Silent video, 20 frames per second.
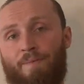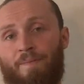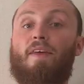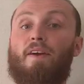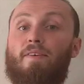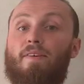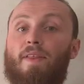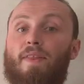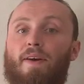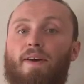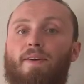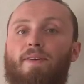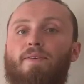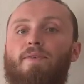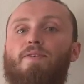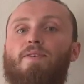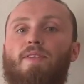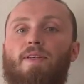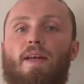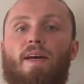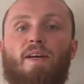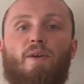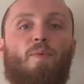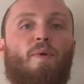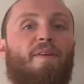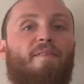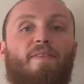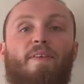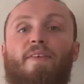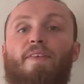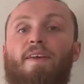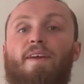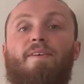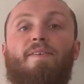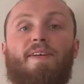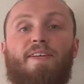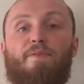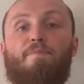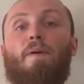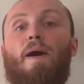There are those, like one of the
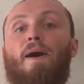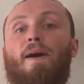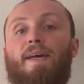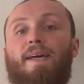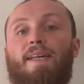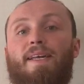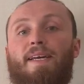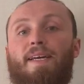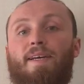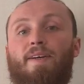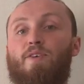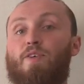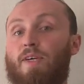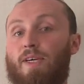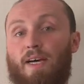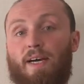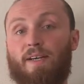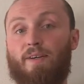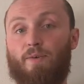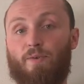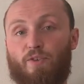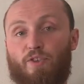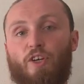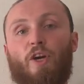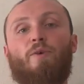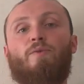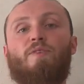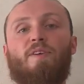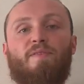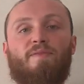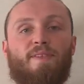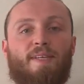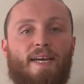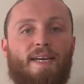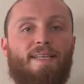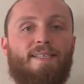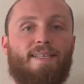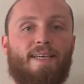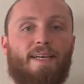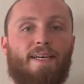theory's pioneers, a guy called Joseph
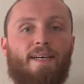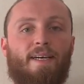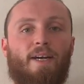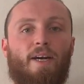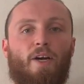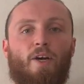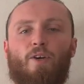Tainter,